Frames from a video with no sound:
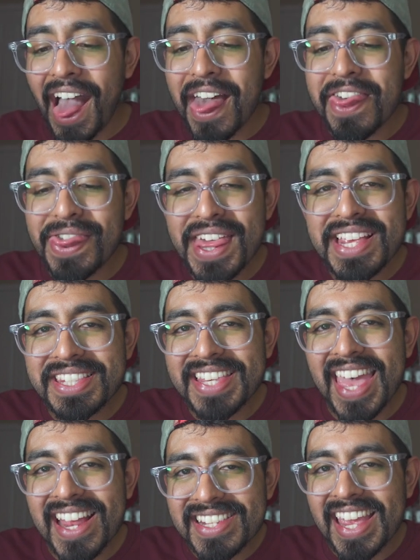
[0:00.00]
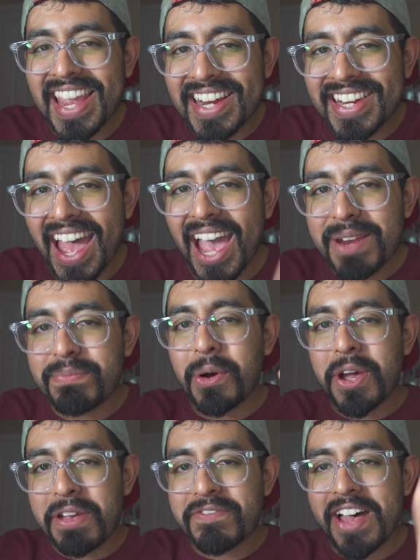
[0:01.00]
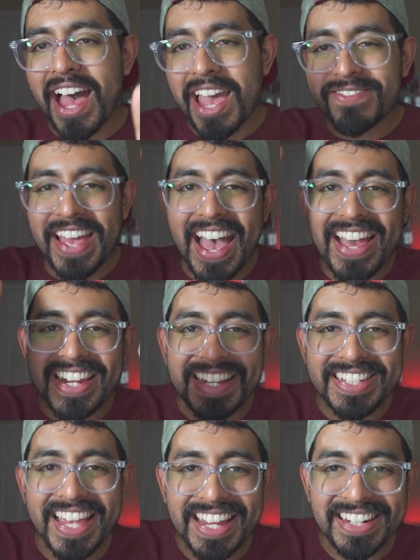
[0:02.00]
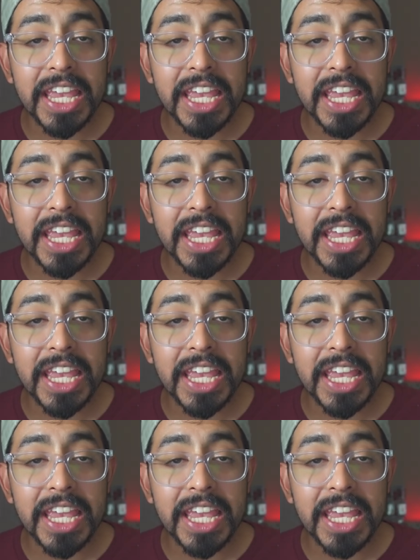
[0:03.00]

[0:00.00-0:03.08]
This gets a 9.5 out of 10.